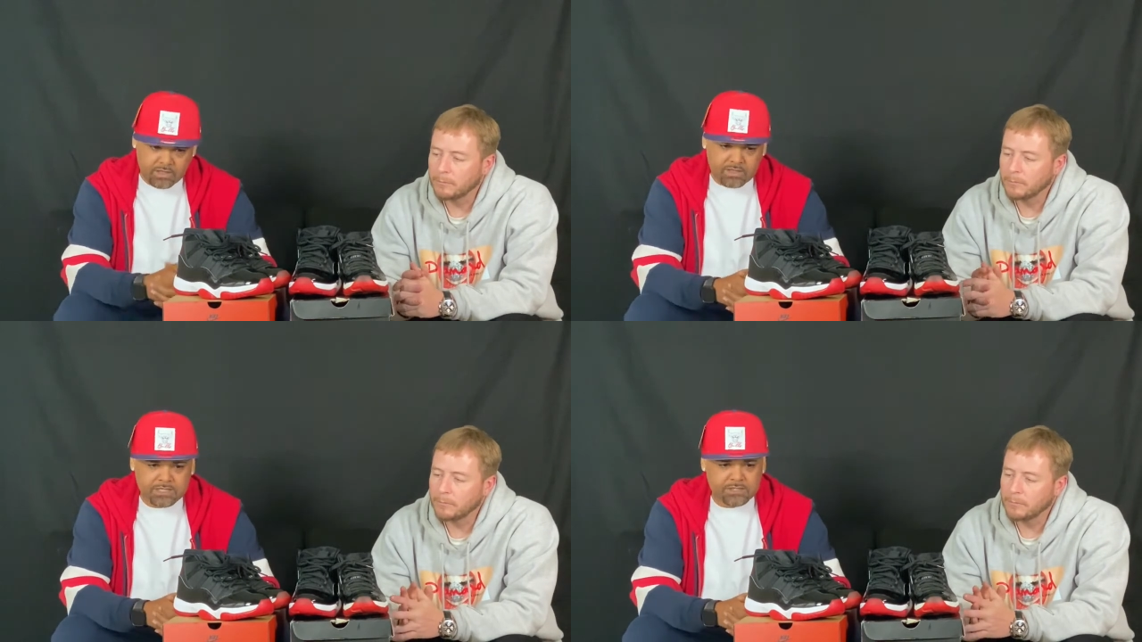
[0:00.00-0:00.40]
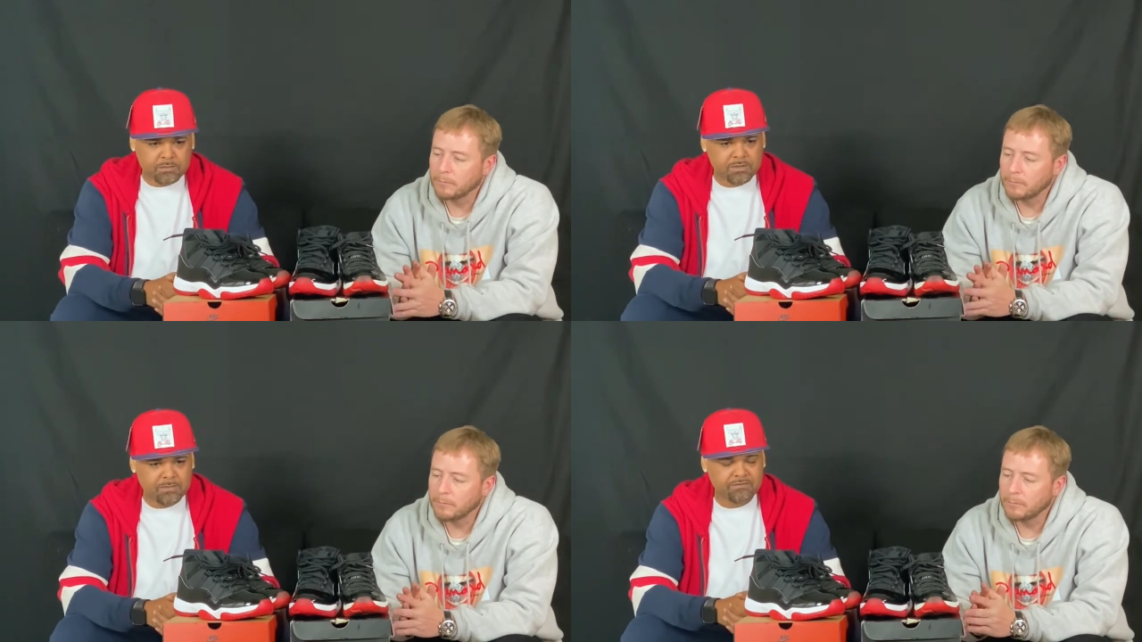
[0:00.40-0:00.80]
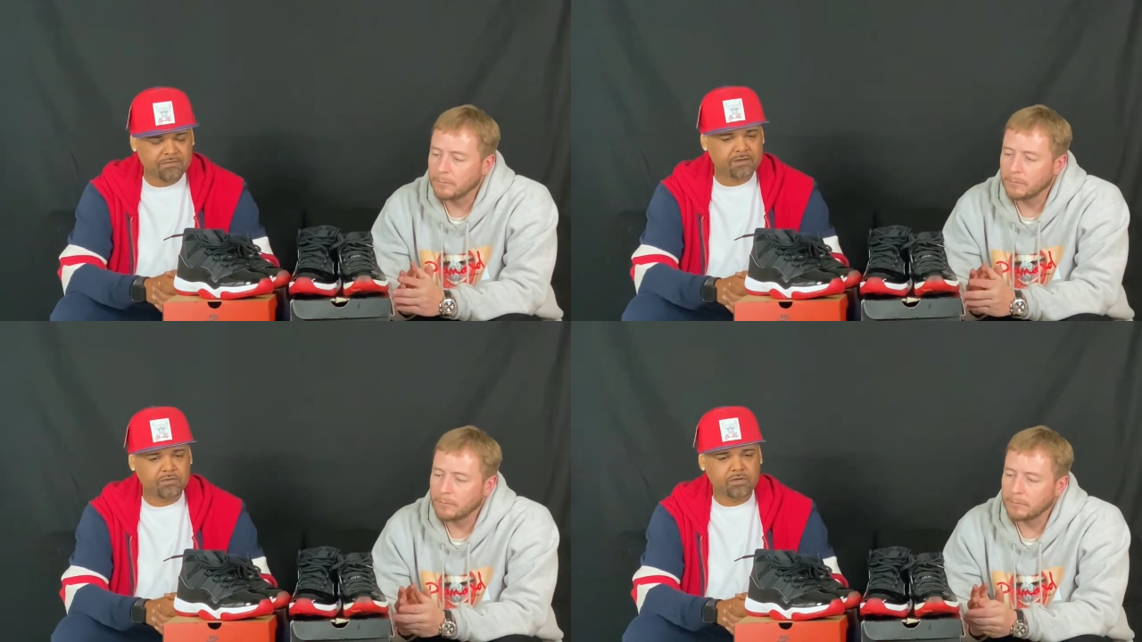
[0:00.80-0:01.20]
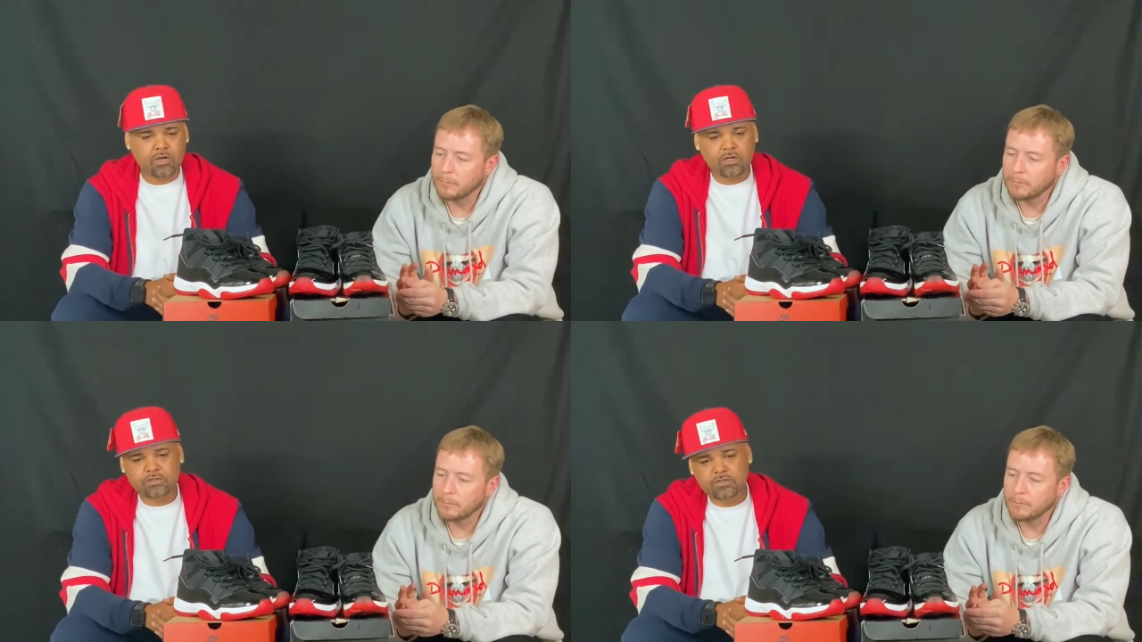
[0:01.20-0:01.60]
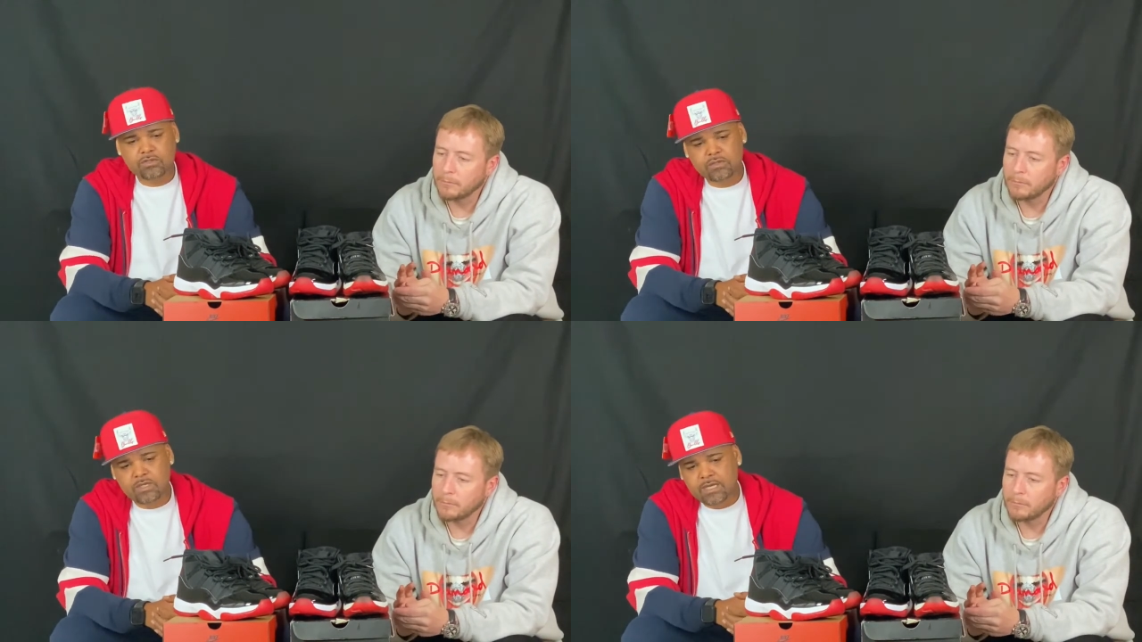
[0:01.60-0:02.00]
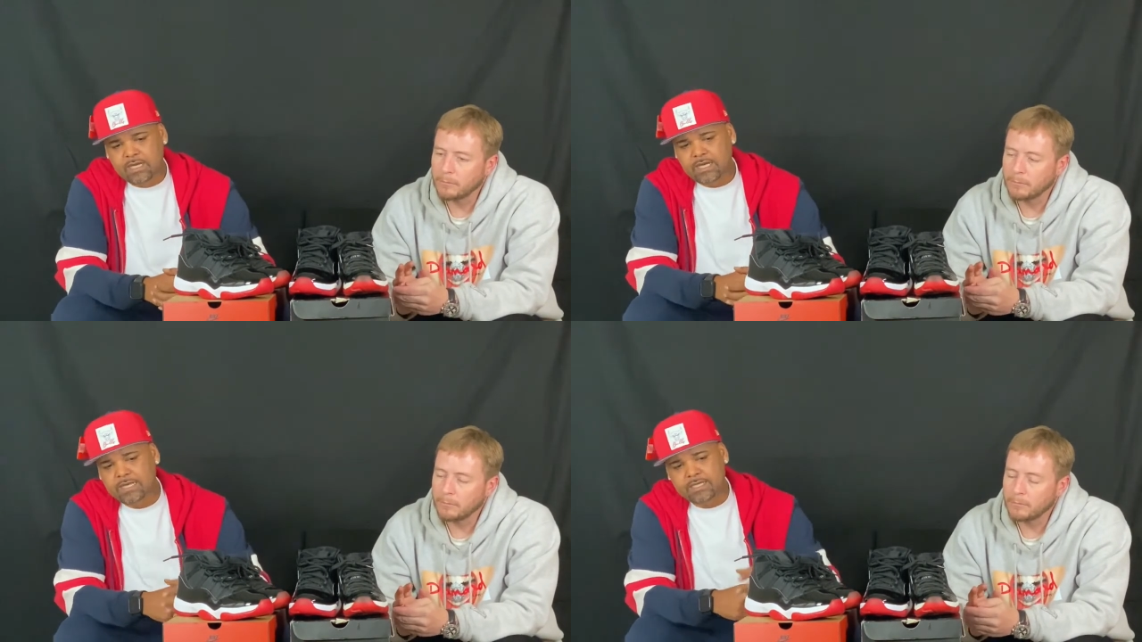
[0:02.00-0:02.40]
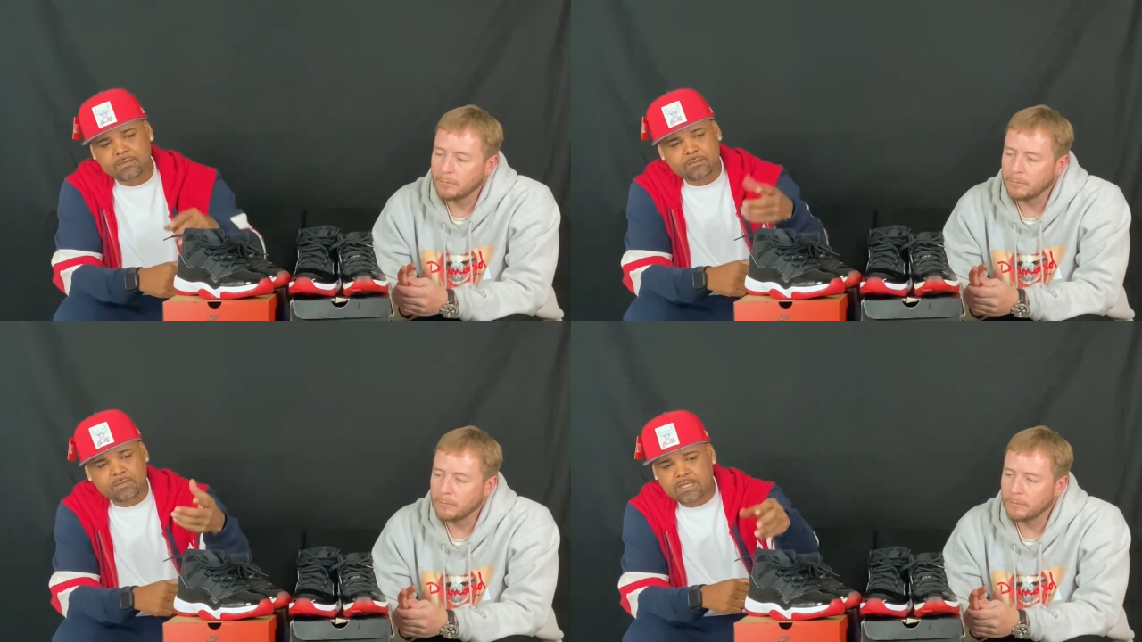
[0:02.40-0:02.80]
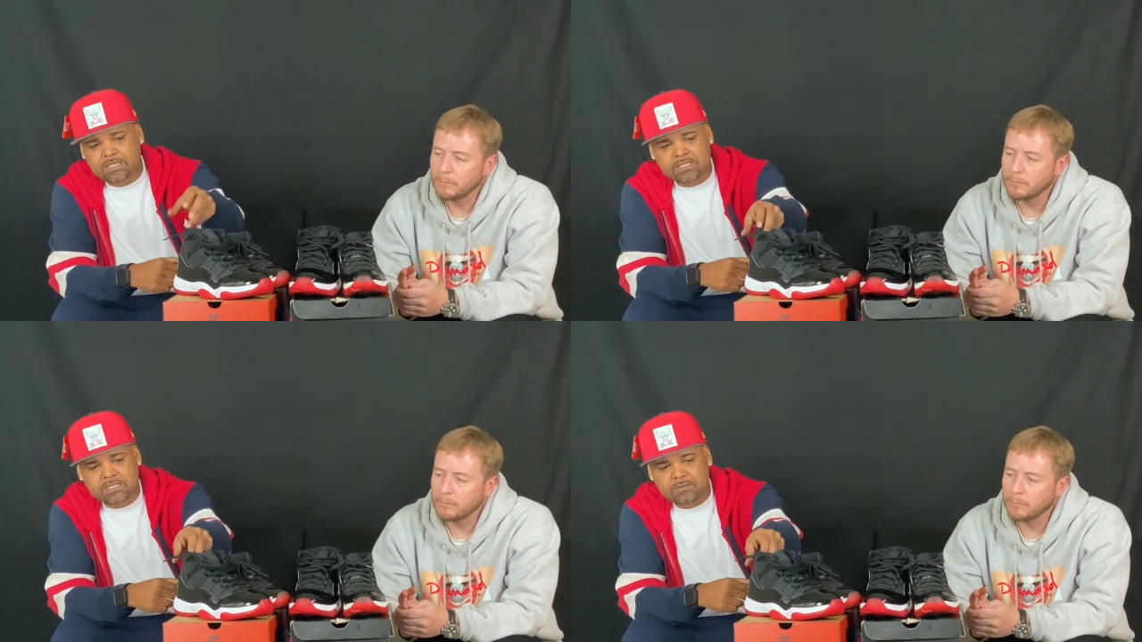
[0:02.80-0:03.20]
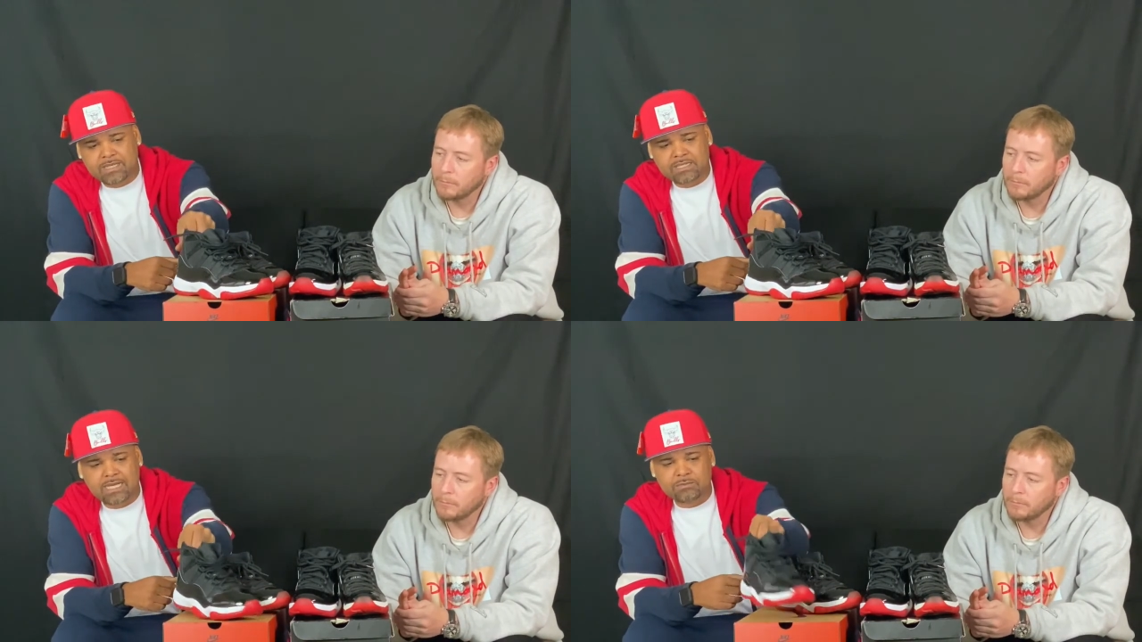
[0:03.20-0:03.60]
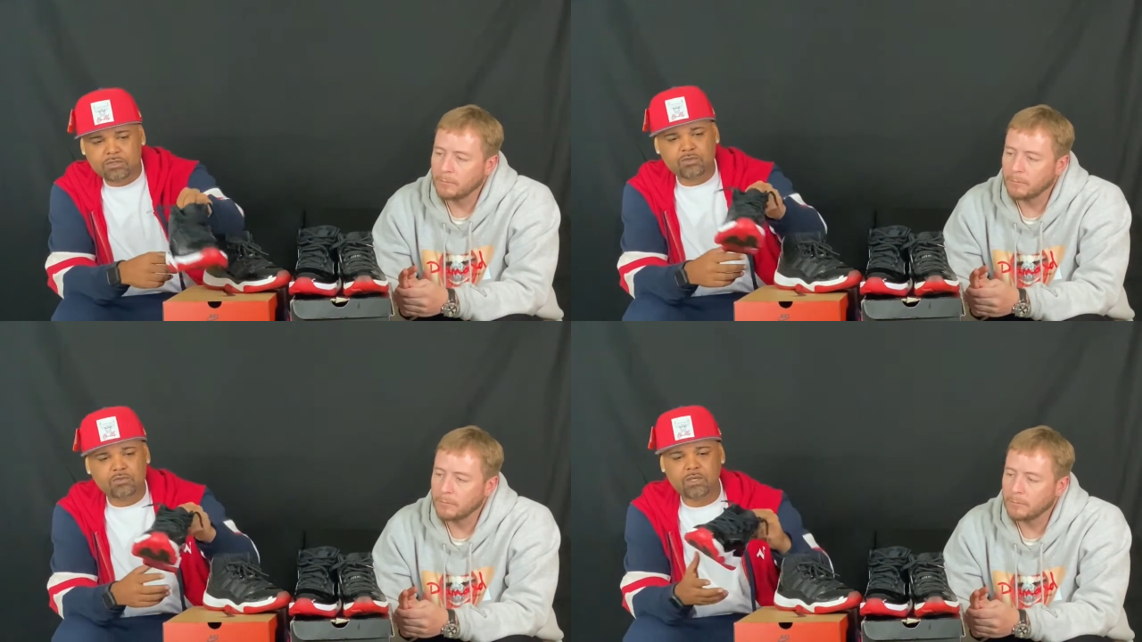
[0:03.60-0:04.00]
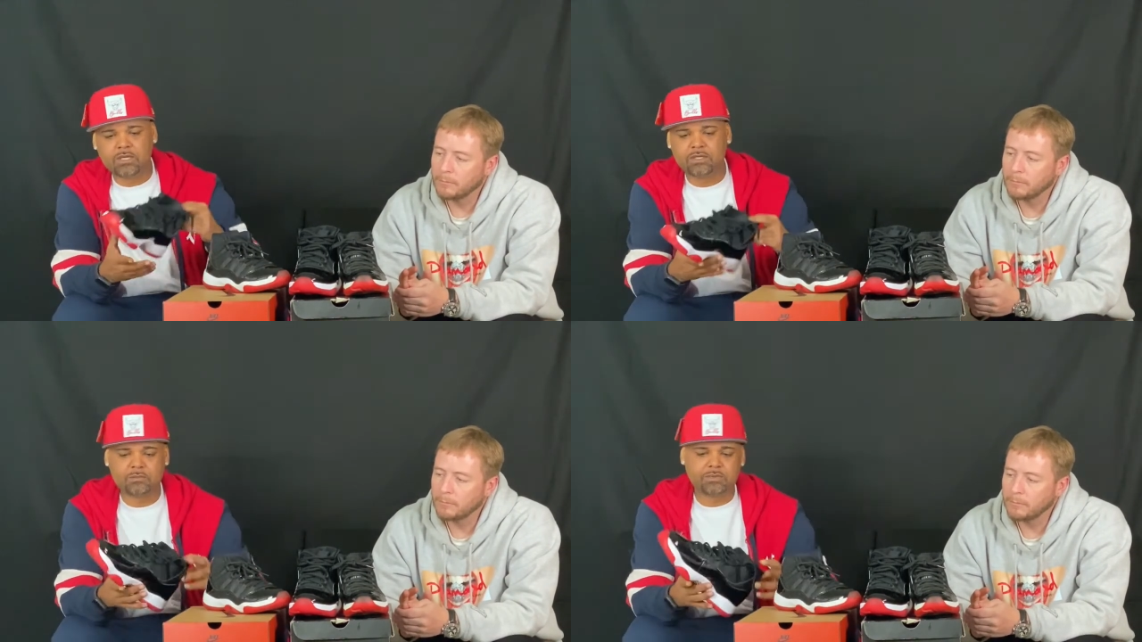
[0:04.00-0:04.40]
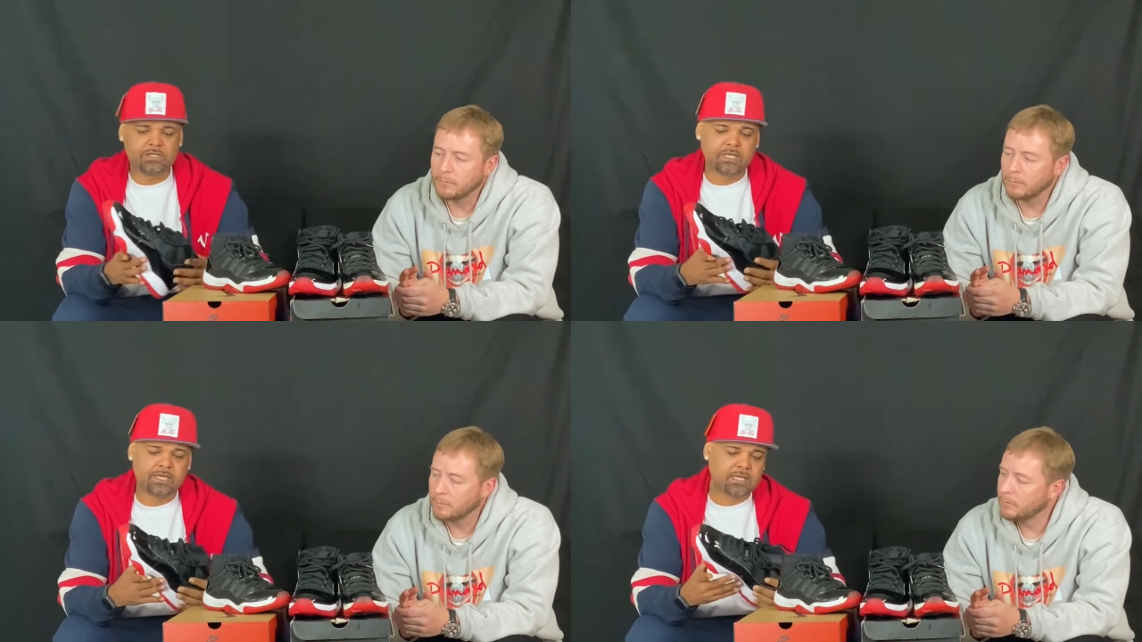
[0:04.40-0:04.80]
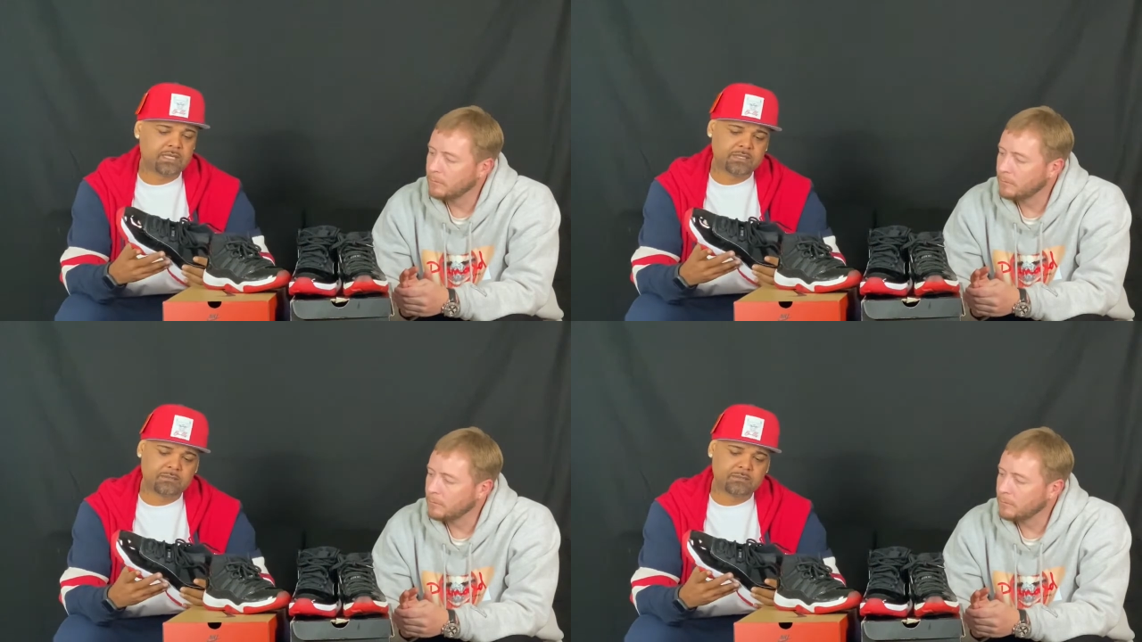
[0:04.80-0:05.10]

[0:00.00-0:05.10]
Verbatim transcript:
Speaker 1: this would be my favorite also. Um, but this is in my top two 100%.